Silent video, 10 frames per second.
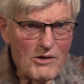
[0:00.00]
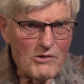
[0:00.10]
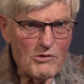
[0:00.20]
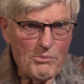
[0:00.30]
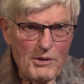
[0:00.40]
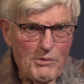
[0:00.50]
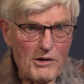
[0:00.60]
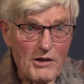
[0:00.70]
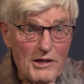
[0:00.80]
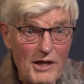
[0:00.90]
So people
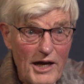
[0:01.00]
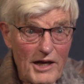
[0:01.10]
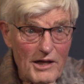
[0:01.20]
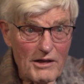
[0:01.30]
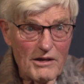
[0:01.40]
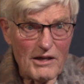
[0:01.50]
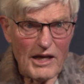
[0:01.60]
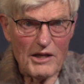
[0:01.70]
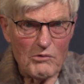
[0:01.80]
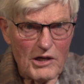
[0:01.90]
can die
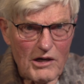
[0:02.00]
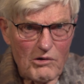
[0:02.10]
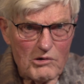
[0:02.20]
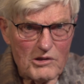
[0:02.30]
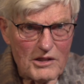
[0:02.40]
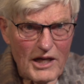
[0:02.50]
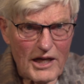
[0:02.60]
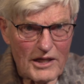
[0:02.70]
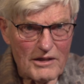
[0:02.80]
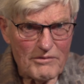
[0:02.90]
anywhere close to that.